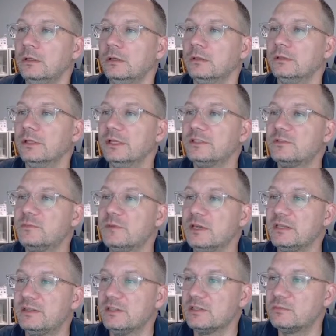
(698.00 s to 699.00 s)
Let's
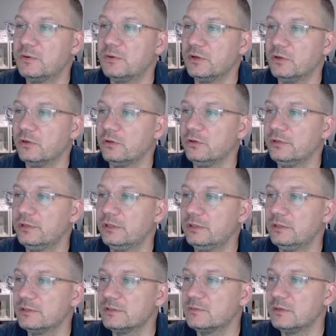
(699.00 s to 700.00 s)
make this bold.
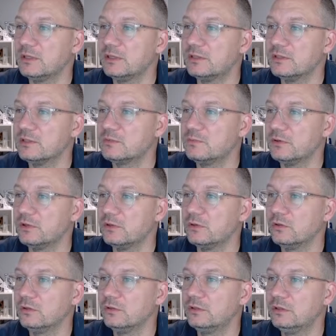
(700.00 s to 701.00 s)
Let's make this
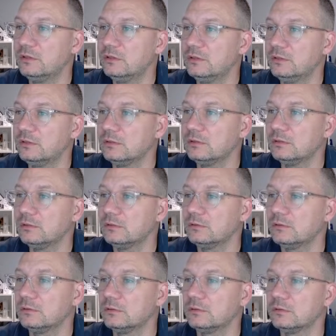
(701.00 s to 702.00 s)
bold.
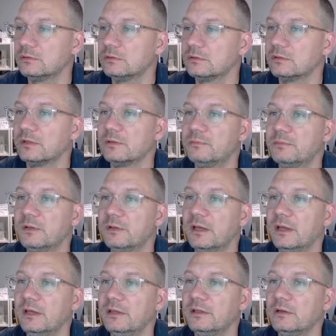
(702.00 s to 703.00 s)
Click
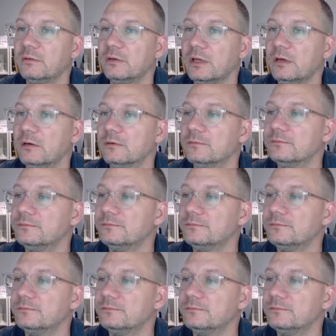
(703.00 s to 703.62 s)
apply, and there we go.